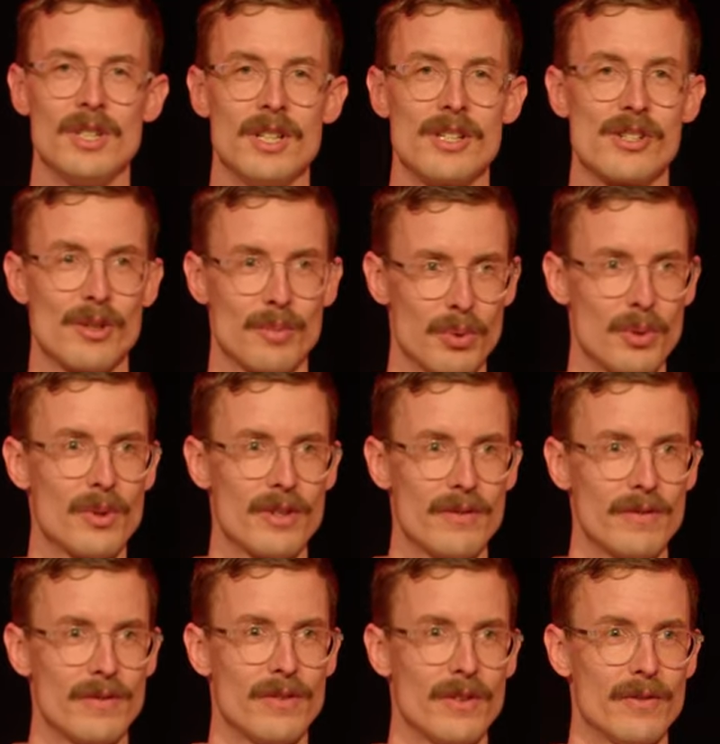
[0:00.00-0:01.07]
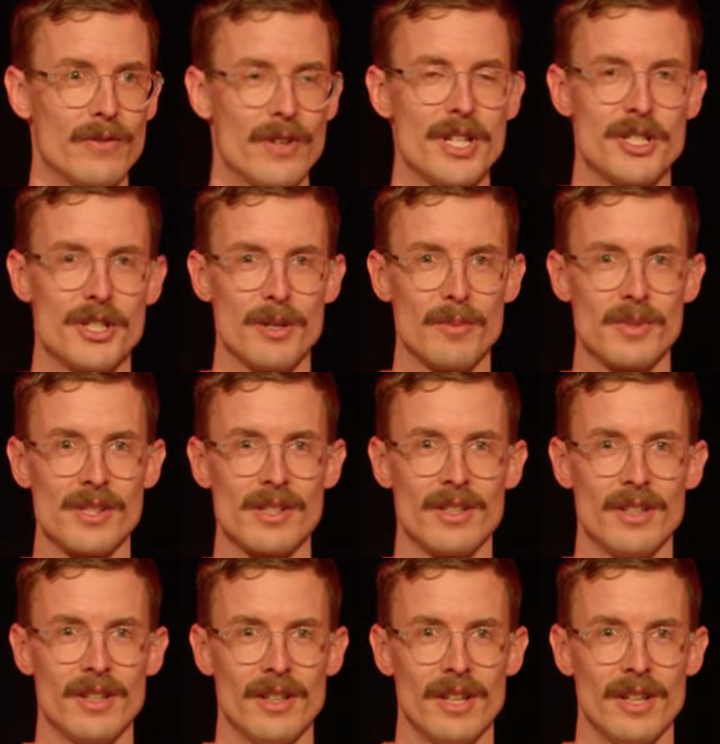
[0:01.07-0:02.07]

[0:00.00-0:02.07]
supportive friendships.